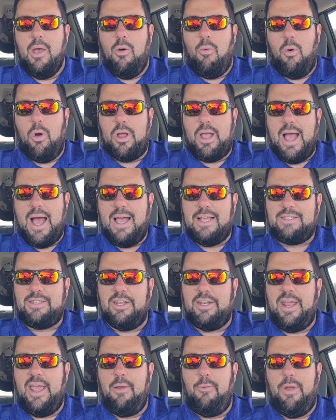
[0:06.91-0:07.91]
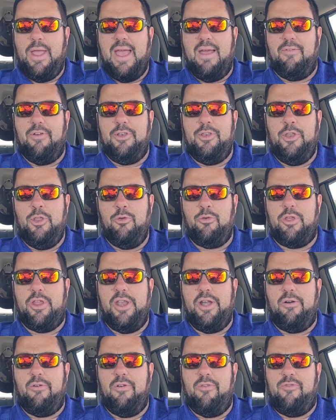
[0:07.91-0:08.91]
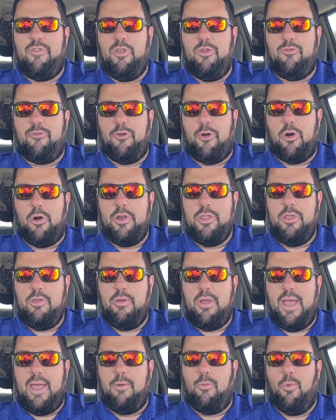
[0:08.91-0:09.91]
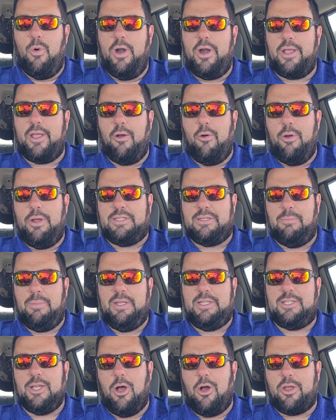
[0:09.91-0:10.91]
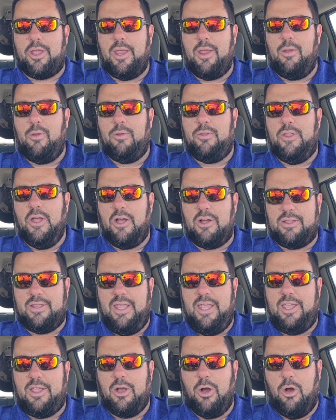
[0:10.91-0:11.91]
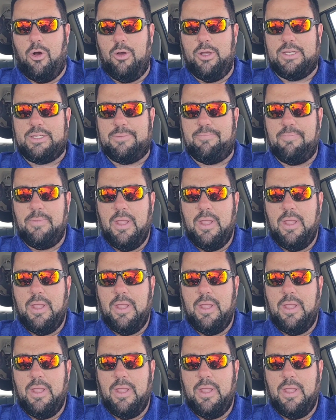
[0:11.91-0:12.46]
Well guys, today we have a new gear review for you and we're going to be talking duck decoys.